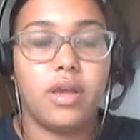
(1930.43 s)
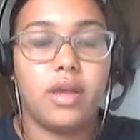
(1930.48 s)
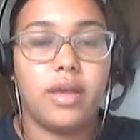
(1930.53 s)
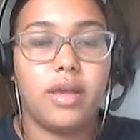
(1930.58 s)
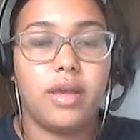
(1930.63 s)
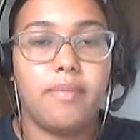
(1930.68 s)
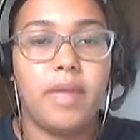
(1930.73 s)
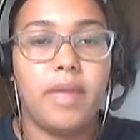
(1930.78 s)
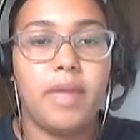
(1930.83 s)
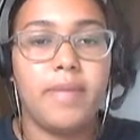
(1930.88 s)

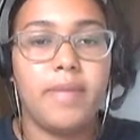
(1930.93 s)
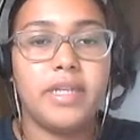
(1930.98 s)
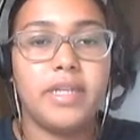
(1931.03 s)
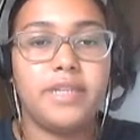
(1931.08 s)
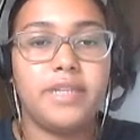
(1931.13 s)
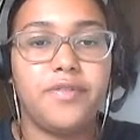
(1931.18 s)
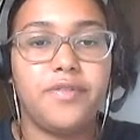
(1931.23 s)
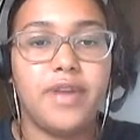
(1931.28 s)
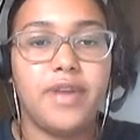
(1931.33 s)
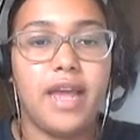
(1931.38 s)
Maybe a
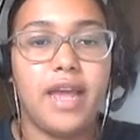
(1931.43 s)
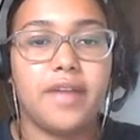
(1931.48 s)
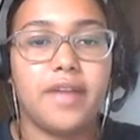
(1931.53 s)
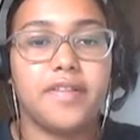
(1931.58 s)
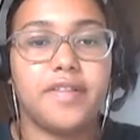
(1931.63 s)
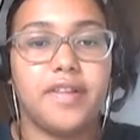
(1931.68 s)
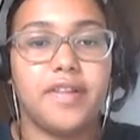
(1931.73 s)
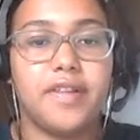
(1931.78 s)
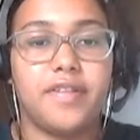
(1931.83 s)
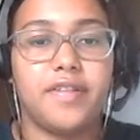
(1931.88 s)
different
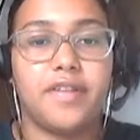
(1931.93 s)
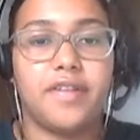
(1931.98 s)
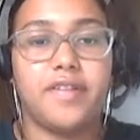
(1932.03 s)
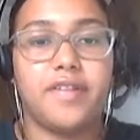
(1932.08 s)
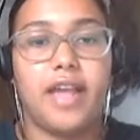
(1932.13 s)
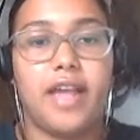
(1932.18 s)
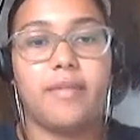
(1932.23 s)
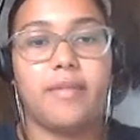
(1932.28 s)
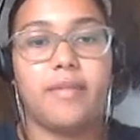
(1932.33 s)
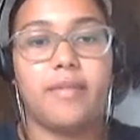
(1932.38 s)
axis this
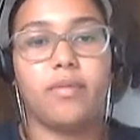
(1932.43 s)
time.